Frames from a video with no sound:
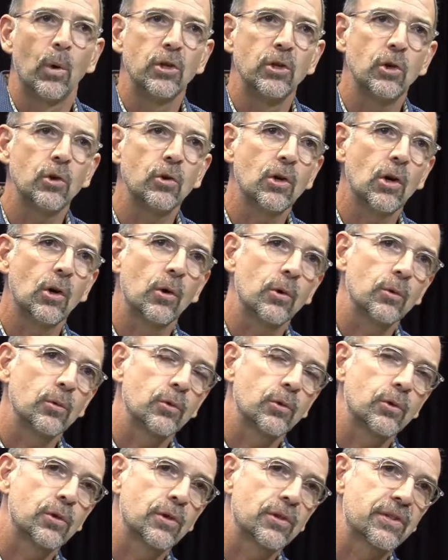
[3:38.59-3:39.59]
when you
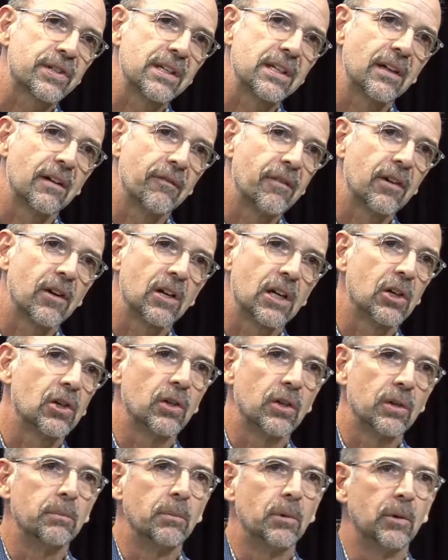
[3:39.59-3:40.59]
go to see a
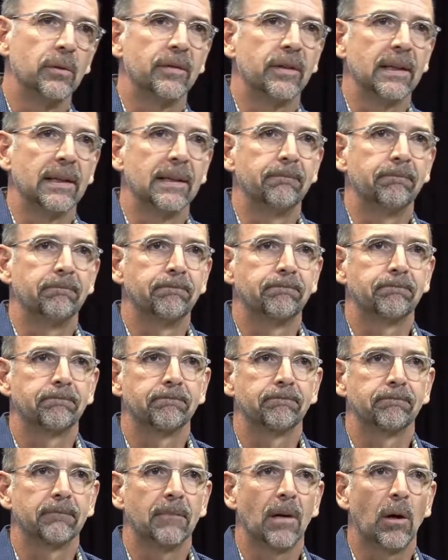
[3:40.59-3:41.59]
very good movie,
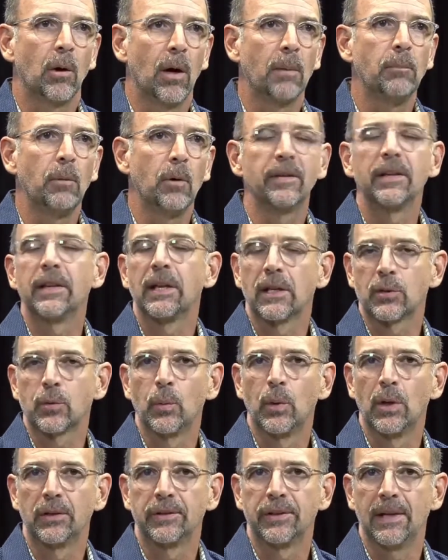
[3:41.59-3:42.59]
a, a movie
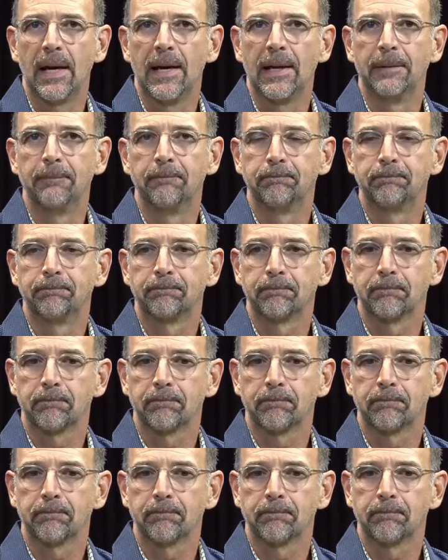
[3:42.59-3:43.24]
that's well done,